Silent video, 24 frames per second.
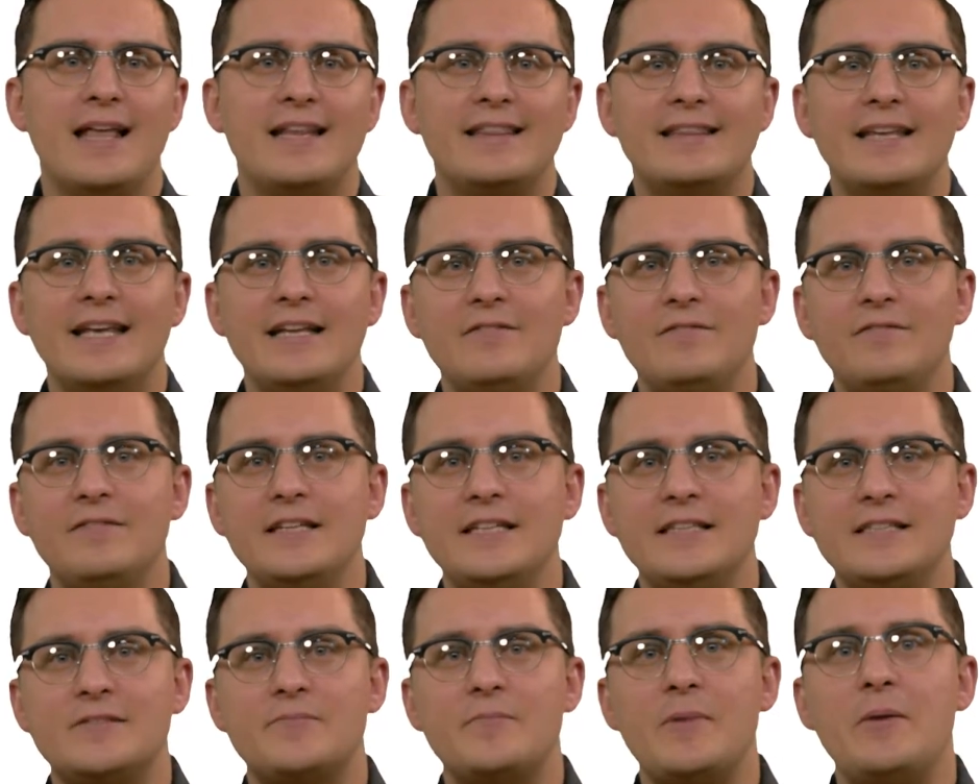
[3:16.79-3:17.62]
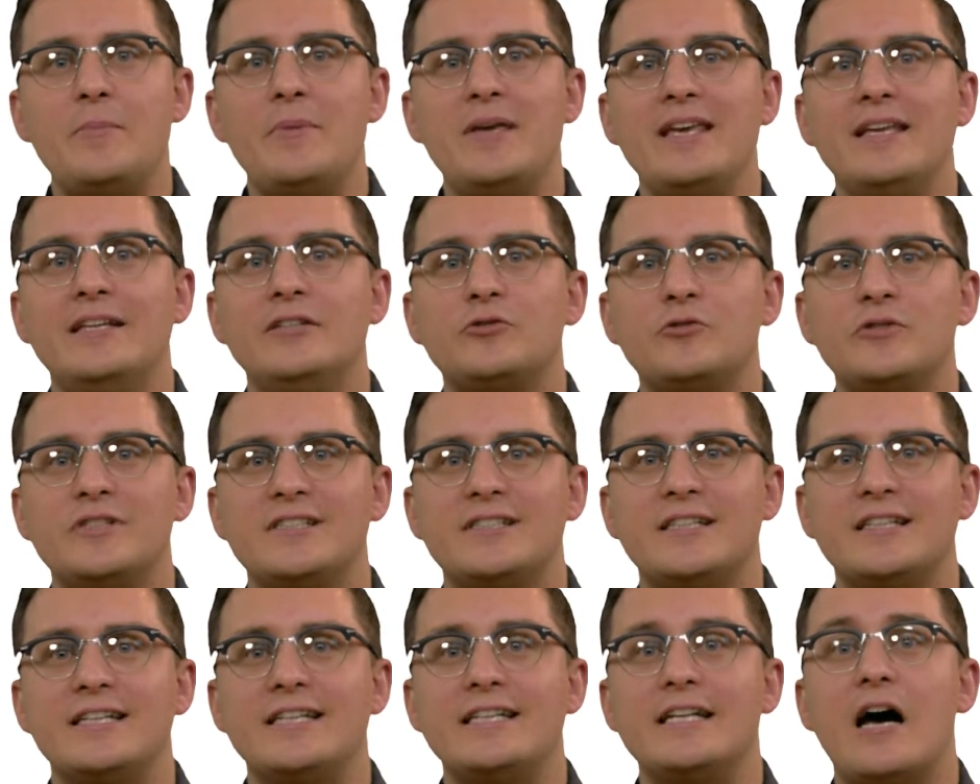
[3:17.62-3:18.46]
Netflix may be
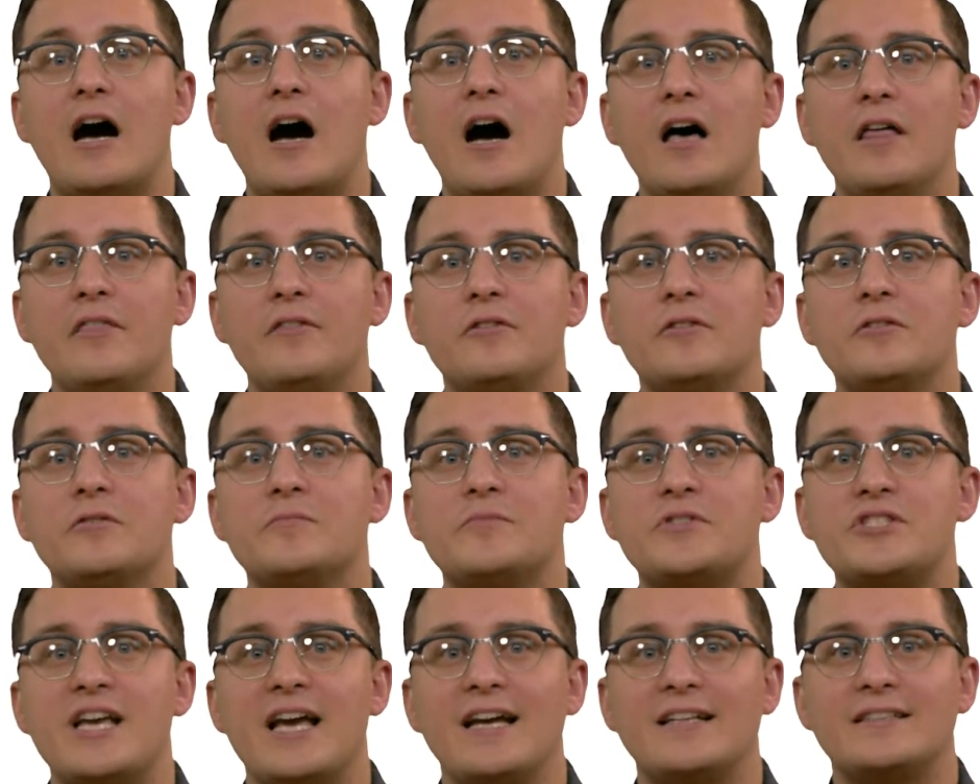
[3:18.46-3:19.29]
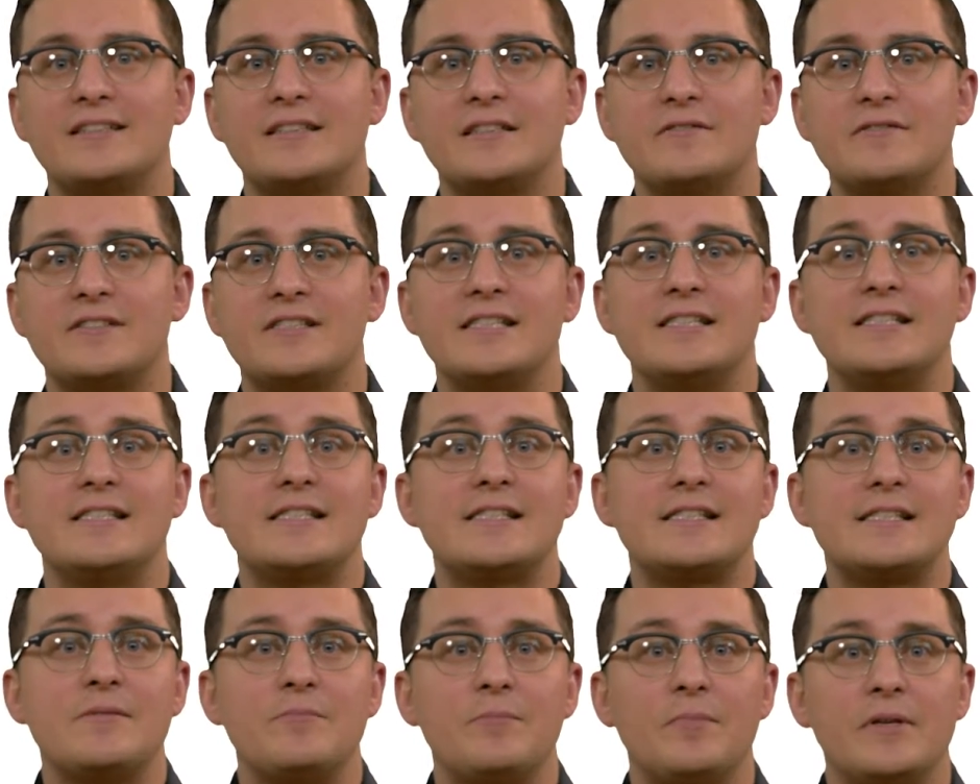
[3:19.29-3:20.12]
interested in other objectives than
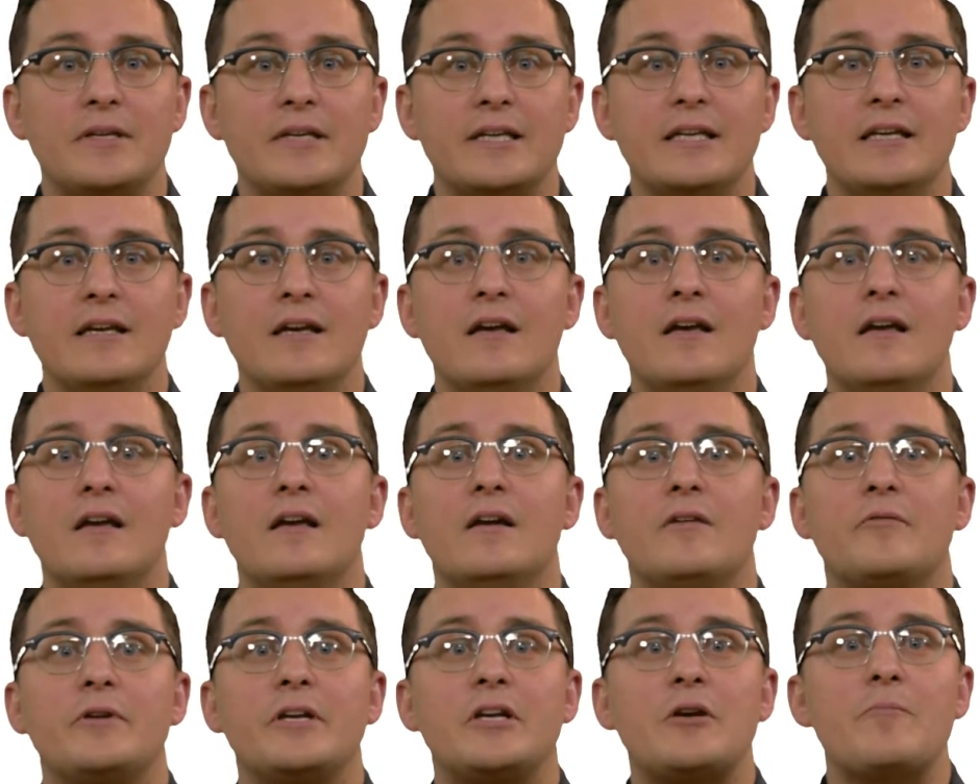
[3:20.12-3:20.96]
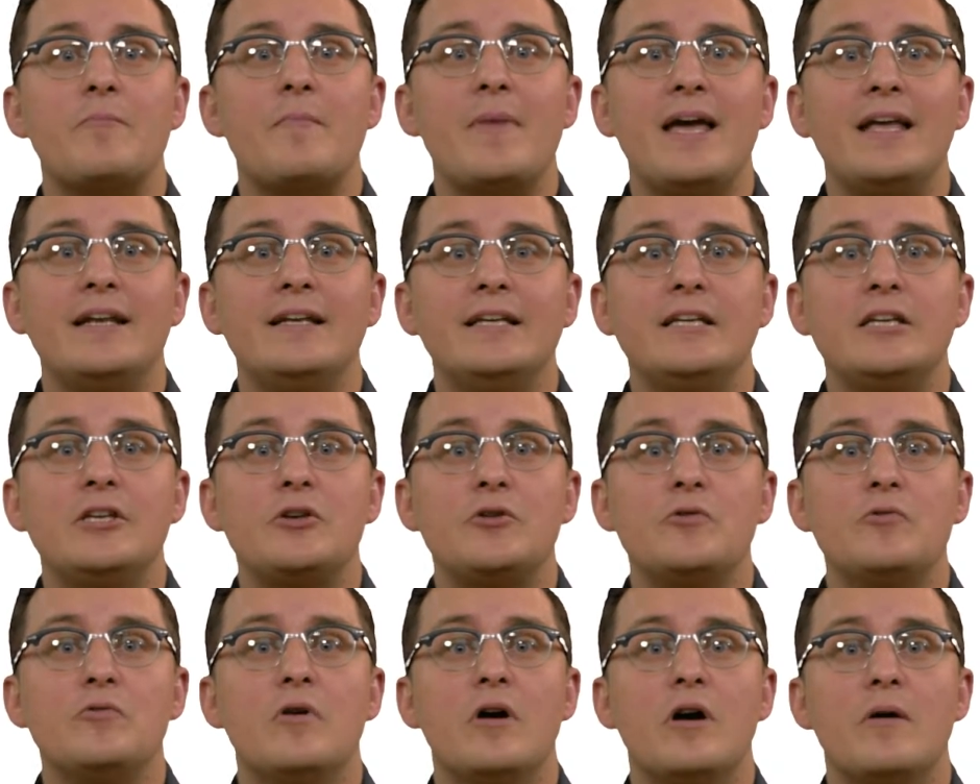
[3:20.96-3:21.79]
simply recommending
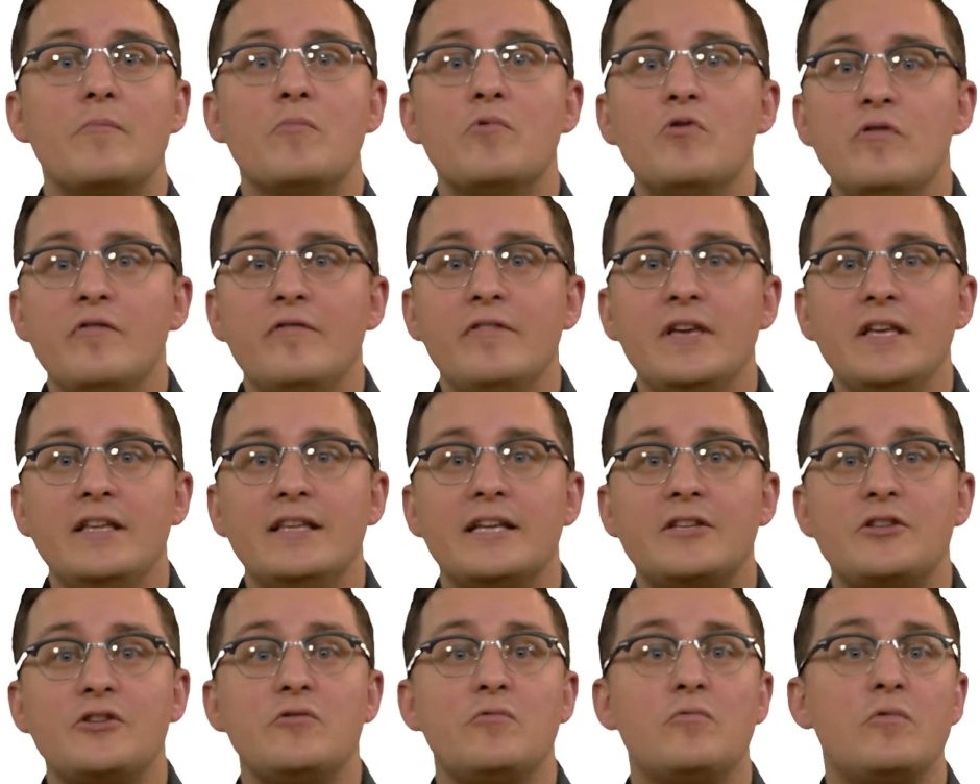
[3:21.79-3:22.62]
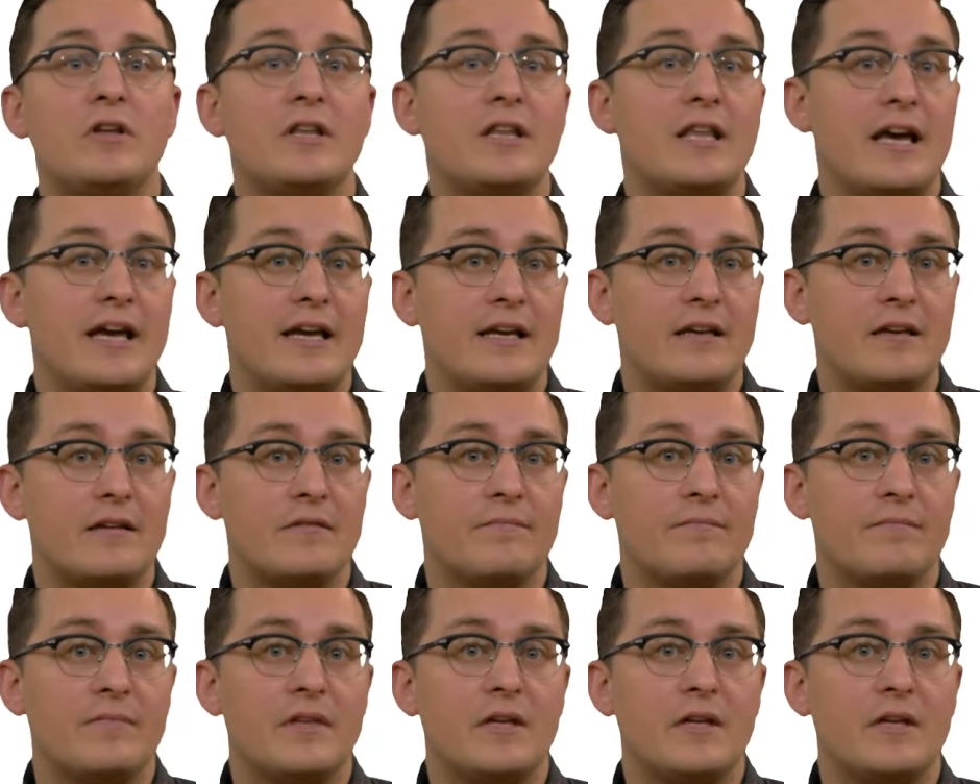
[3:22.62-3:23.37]
you a movie that you will like.